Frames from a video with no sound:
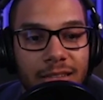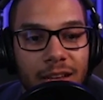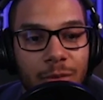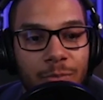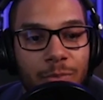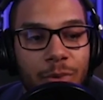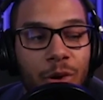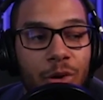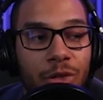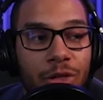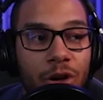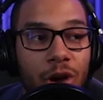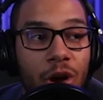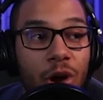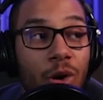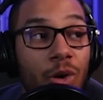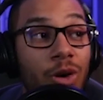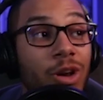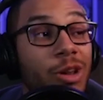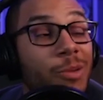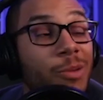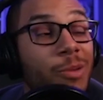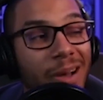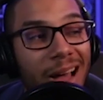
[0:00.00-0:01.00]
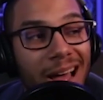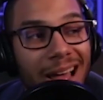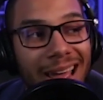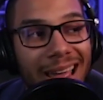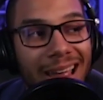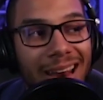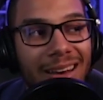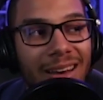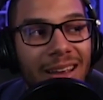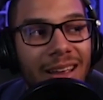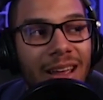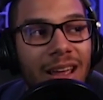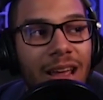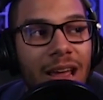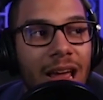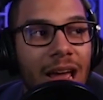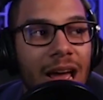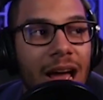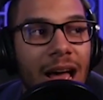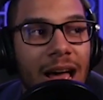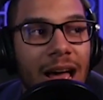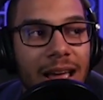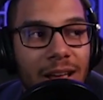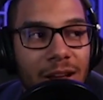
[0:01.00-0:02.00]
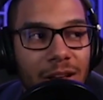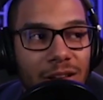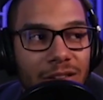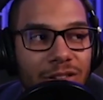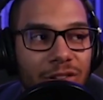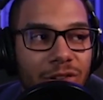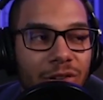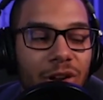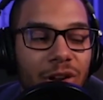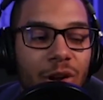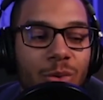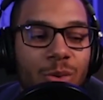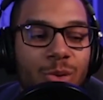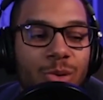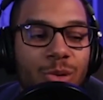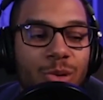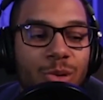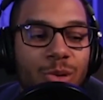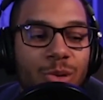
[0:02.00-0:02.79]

Because they're both owned. But I also know